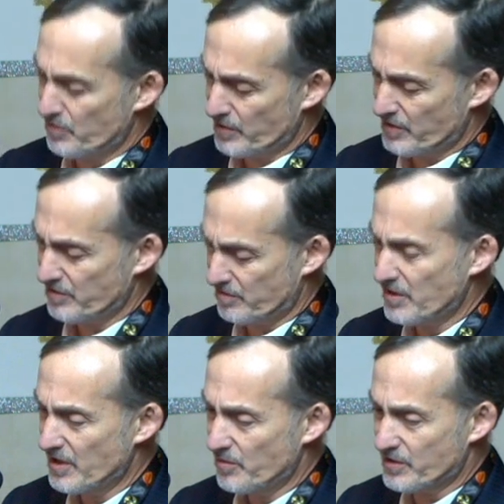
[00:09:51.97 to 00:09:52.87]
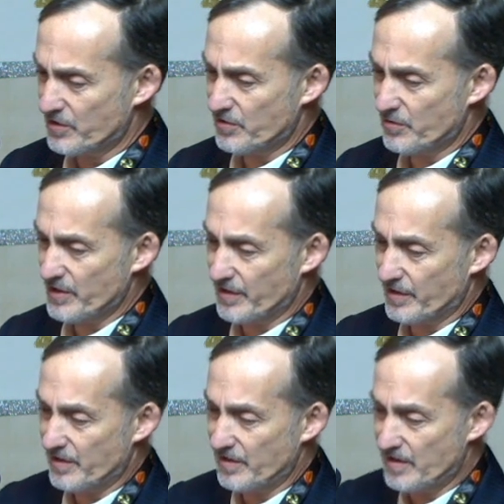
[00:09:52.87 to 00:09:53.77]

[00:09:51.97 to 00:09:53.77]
which is unique.